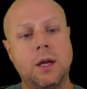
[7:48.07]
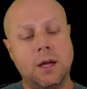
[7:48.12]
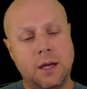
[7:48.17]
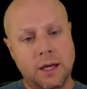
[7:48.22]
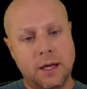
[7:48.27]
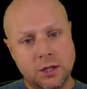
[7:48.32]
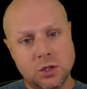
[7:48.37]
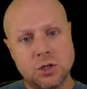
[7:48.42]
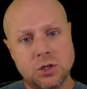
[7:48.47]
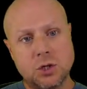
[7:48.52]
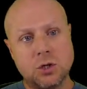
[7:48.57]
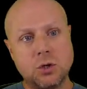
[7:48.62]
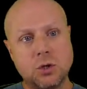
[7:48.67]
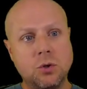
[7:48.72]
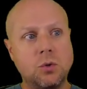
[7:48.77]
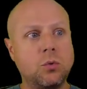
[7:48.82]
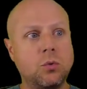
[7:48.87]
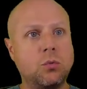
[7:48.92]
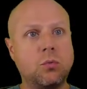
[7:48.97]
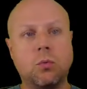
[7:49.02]

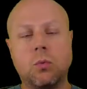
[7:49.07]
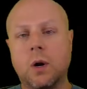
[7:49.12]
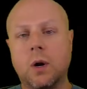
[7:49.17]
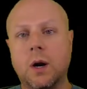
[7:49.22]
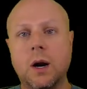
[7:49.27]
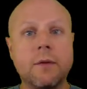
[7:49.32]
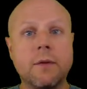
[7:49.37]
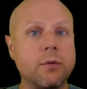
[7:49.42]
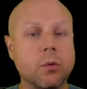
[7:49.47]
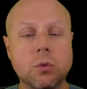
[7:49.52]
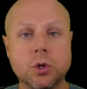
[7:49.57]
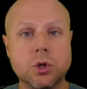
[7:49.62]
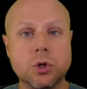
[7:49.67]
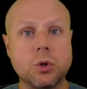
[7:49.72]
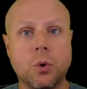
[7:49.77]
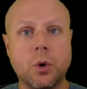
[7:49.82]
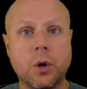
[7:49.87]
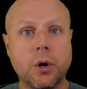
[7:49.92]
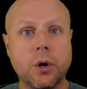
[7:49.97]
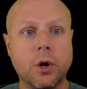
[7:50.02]
into wherever we're
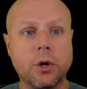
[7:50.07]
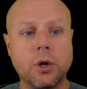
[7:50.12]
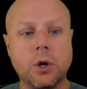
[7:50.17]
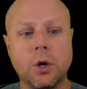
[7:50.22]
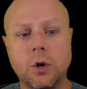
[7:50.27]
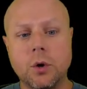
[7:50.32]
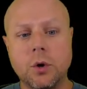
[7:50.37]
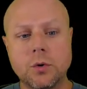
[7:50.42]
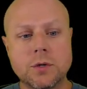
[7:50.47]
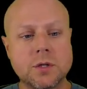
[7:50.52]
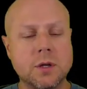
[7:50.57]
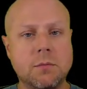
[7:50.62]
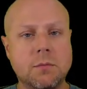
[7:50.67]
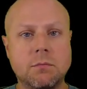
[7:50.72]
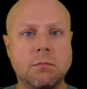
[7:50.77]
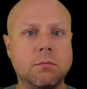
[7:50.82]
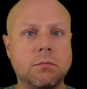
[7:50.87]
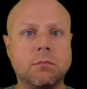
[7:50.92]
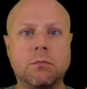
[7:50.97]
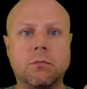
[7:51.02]
storing our code,
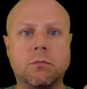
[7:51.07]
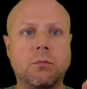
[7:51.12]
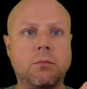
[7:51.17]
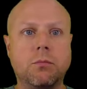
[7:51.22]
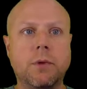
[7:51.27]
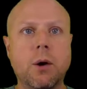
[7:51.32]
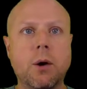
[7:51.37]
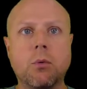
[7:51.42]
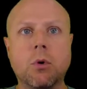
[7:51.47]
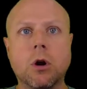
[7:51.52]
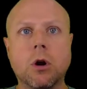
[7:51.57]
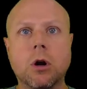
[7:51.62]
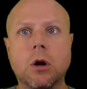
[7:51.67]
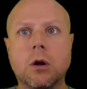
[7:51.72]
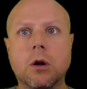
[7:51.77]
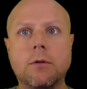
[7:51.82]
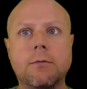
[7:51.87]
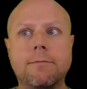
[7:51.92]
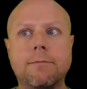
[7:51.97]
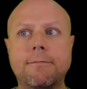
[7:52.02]
some
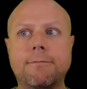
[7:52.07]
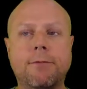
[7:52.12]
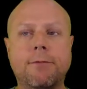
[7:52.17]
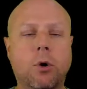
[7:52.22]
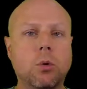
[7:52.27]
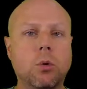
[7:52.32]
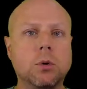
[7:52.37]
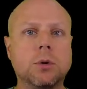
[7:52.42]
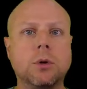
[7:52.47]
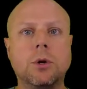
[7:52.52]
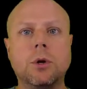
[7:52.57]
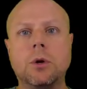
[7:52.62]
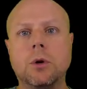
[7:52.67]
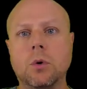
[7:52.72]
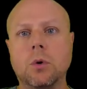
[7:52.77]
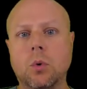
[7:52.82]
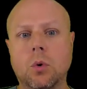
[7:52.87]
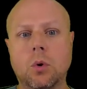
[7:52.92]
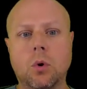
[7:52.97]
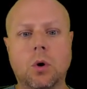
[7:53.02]
network
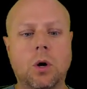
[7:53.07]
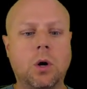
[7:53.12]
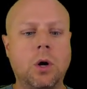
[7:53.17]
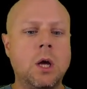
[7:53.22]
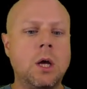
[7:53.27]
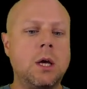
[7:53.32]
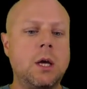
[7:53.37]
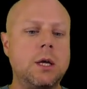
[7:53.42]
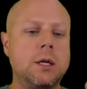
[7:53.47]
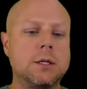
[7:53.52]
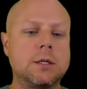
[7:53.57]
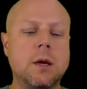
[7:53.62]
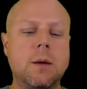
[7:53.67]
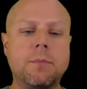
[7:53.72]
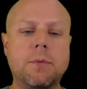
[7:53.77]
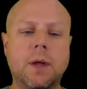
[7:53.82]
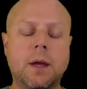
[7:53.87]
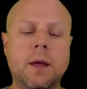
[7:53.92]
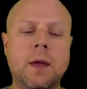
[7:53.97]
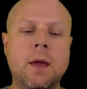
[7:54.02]
folder or
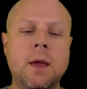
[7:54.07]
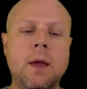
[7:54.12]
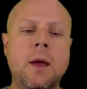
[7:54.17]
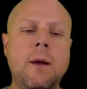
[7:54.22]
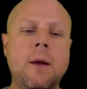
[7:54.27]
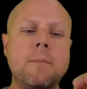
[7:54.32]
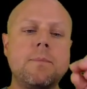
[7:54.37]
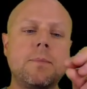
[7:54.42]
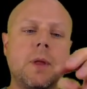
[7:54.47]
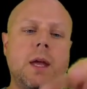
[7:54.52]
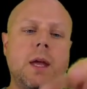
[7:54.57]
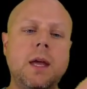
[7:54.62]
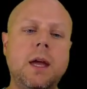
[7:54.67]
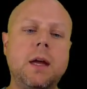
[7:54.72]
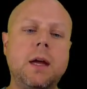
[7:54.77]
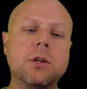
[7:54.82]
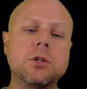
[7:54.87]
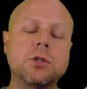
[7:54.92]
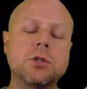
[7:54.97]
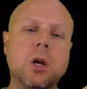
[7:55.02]
something. He
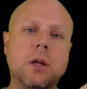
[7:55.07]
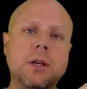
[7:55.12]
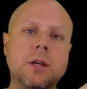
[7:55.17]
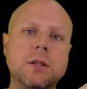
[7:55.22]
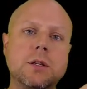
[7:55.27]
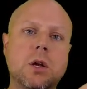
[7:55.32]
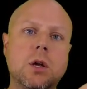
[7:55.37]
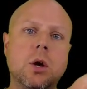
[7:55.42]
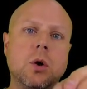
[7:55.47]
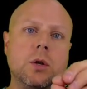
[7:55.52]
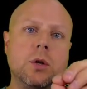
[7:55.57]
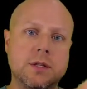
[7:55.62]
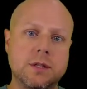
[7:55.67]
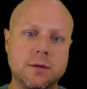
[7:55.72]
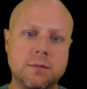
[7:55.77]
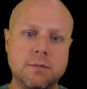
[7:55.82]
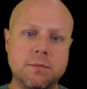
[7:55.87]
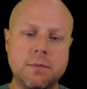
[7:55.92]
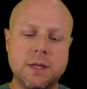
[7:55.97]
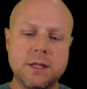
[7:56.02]
enters all his code and
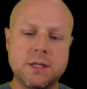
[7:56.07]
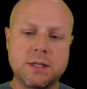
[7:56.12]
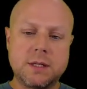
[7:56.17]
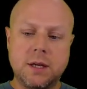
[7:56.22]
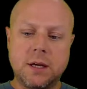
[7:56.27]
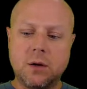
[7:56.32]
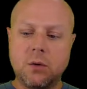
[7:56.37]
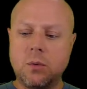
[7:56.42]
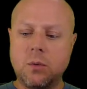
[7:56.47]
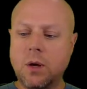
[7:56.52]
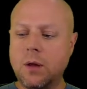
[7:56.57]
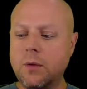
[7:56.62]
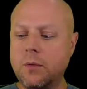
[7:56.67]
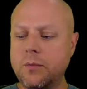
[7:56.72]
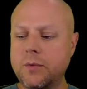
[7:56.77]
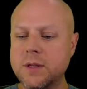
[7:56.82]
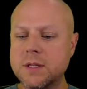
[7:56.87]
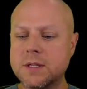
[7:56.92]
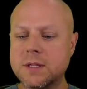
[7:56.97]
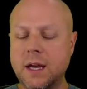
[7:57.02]
submits it. Well,
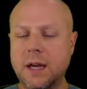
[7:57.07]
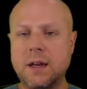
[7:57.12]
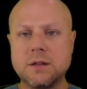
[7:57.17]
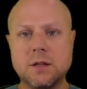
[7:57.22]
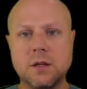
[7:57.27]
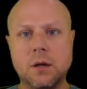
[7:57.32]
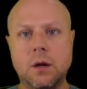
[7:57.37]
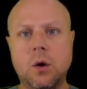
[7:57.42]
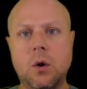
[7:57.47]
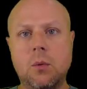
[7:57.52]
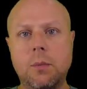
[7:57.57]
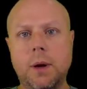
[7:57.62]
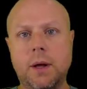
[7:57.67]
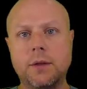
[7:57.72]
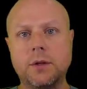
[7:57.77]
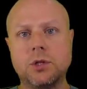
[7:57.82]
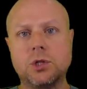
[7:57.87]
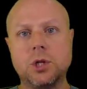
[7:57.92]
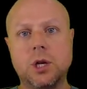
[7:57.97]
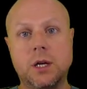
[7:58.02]
this guy doesn't know
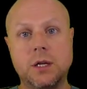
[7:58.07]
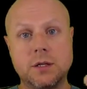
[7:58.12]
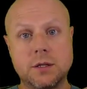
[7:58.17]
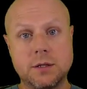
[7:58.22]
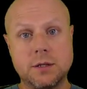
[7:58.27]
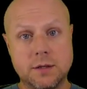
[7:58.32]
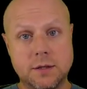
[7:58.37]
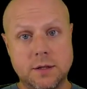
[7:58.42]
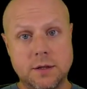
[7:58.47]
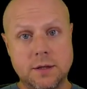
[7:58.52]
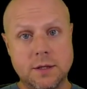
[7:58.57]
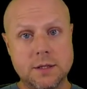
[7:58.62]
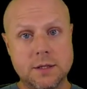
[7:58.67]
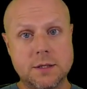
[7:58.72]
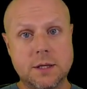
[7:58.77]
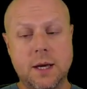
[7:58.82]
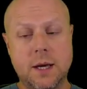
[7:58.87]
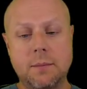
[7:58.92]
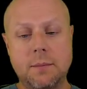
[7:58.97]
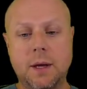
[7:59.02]
about the changes that
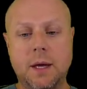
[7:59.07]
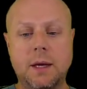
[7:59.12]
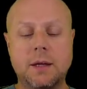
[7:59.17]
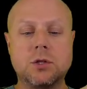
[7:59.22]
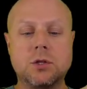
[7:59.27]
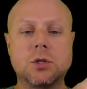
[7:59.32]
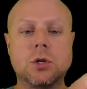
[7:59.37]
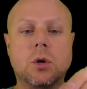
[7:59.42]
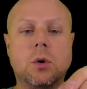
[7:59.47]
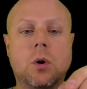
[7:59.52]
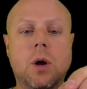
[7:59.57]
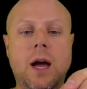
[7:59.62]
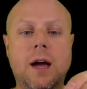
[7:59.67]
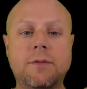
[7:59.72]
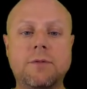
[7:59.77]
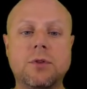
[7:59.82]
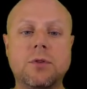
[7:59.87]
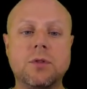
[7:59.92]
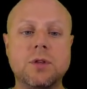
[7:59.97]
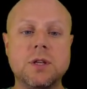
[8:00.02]
this guy made. So
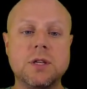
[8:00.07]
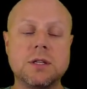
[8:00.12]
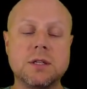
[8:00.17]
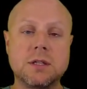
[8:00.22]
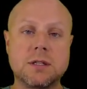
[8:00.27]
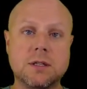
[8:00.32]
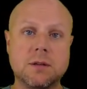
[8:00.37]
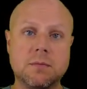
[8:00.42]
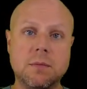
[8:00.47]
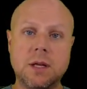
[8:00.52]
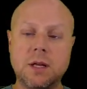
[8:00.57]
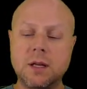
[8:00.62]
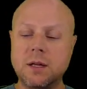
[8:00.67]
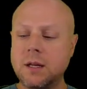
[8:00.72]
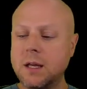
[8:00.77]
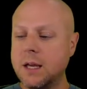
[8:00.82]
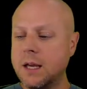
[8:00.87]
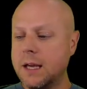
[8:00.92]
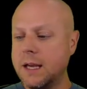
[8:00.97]
after this is submitted,